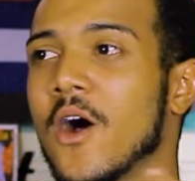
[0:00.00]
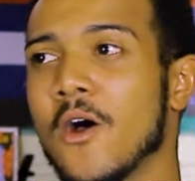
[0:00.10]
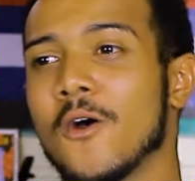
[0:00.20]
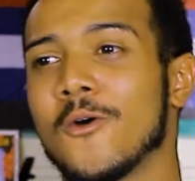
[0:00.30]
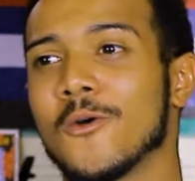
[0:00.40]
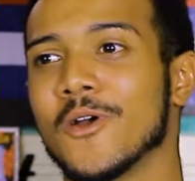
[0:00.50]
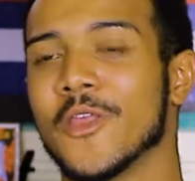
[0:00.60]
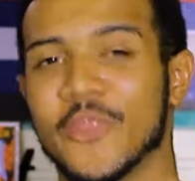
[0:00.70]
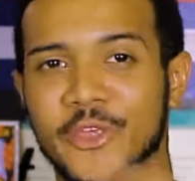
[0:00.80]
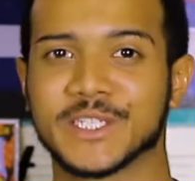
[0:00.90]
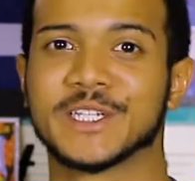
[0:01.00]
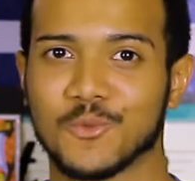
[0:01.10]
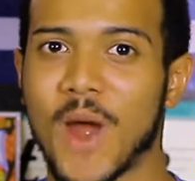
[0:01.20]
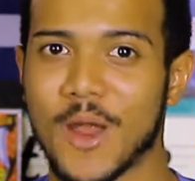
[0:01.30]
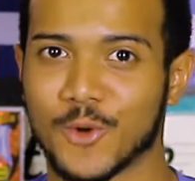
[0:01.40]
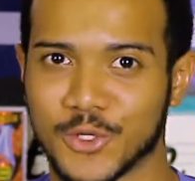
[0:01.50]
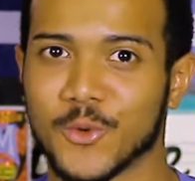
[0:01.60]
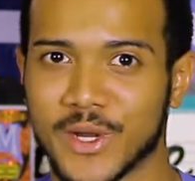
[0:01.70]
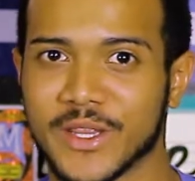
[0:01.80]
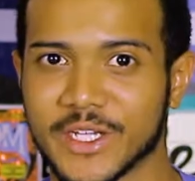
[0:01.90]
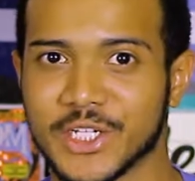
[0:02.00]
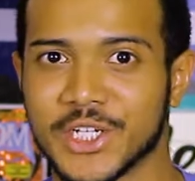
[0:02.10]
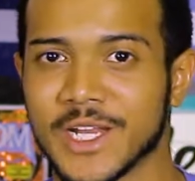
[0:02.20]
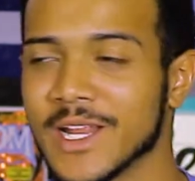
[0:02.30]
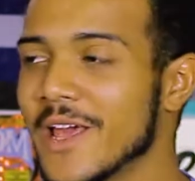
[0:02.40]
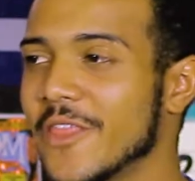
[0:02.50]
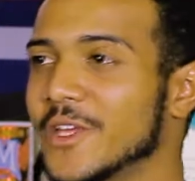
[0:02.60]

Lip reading: oh, this is why we're doing this shit.